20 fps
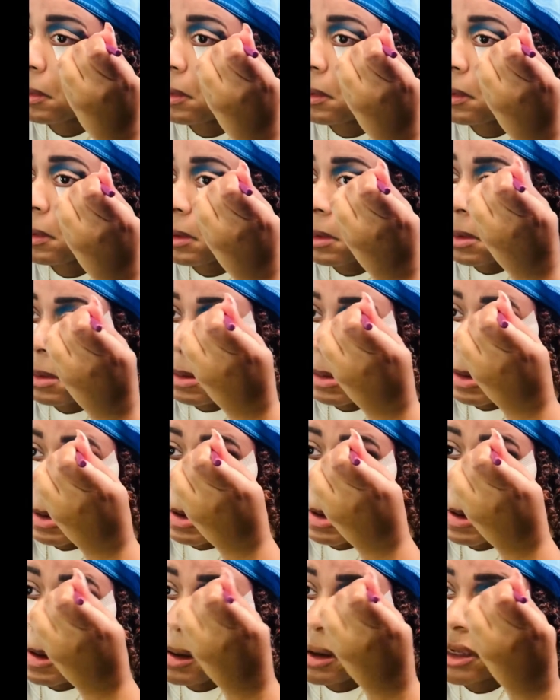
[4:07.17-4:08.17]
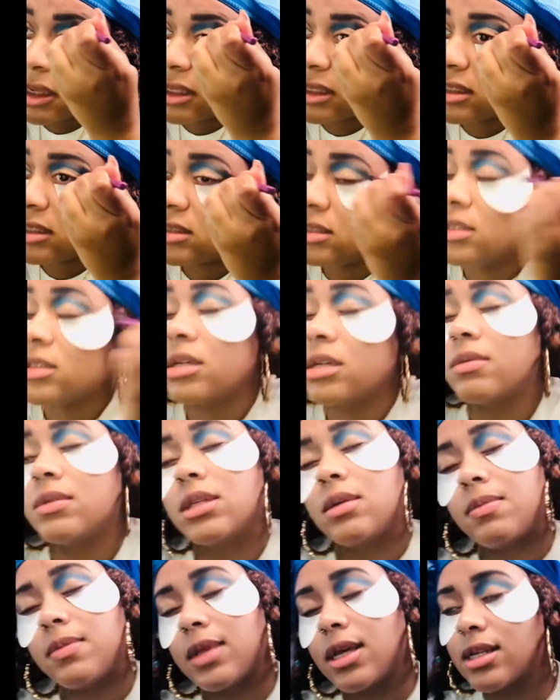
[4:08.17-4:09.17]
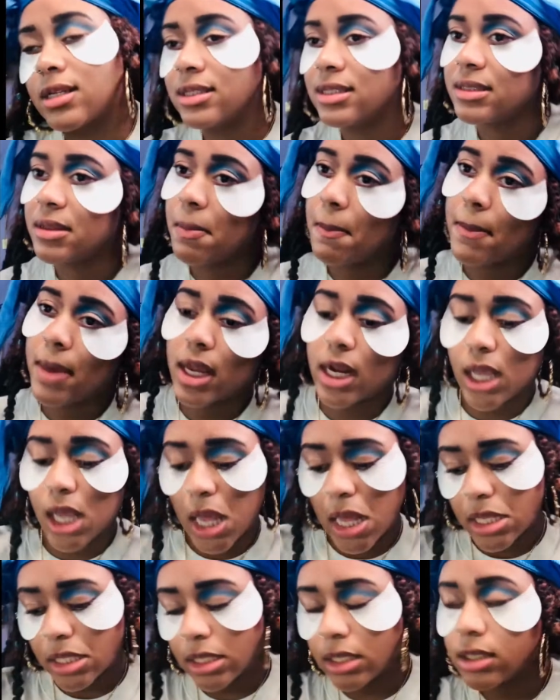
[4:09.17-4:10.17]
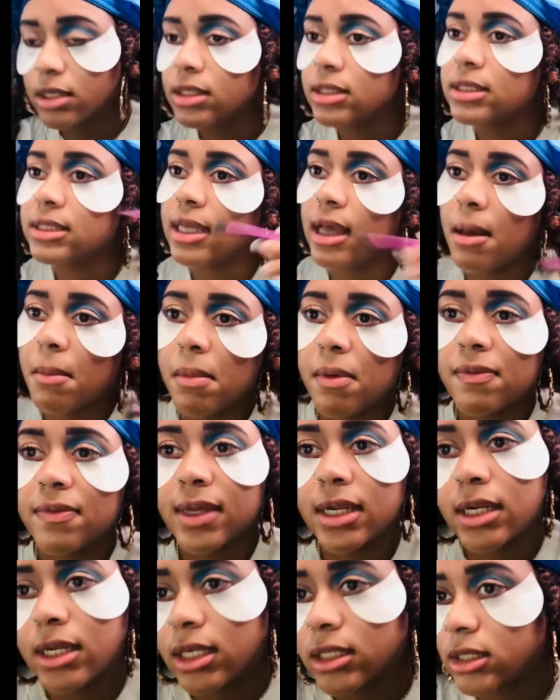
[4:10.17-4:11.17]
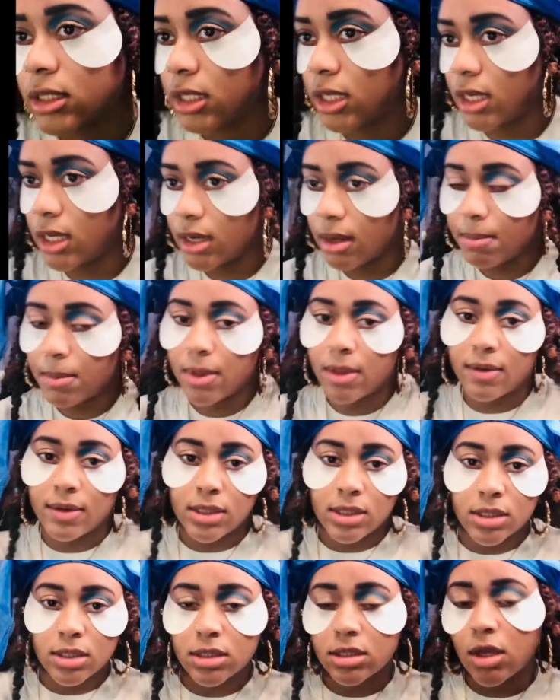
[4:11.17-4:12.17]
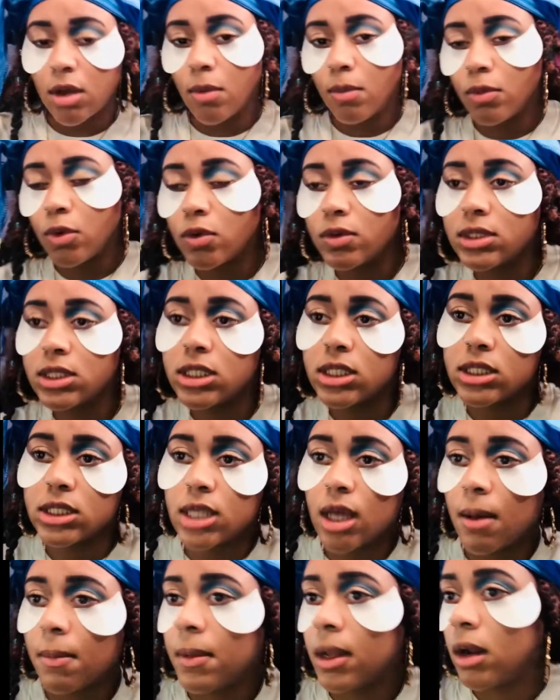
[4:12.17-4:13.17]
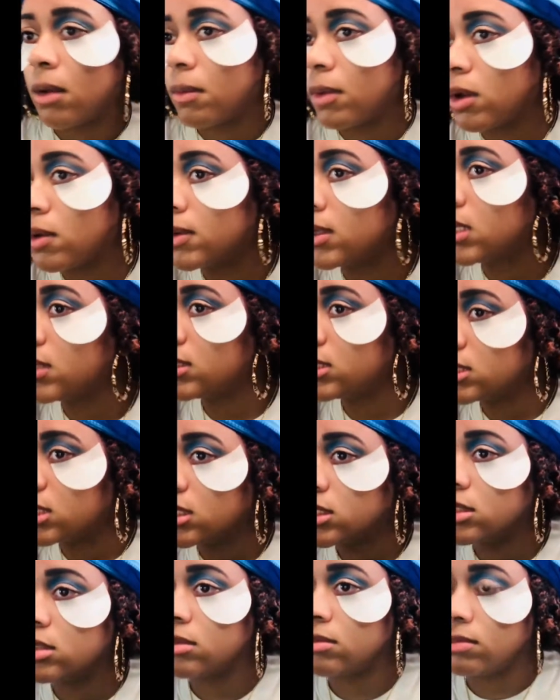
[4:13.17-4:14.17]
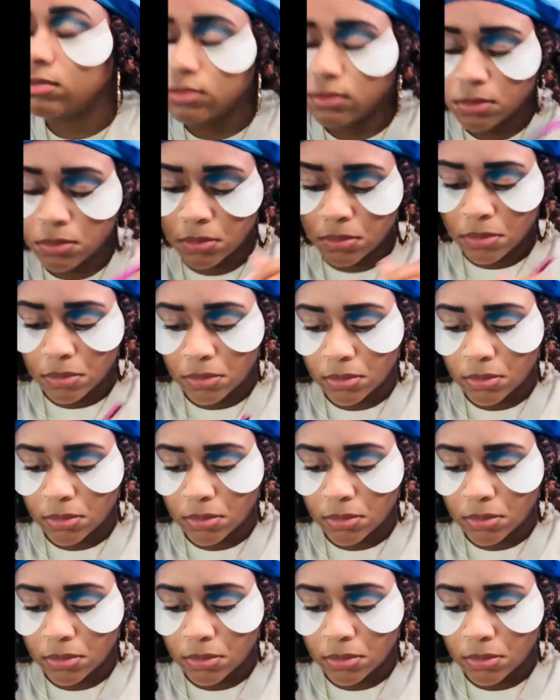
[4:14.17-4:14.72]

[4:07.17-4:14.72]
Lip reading: up kind of in a triangle shape more than a round shape, because when you blend out the color, especially if you add another color to make it deeper,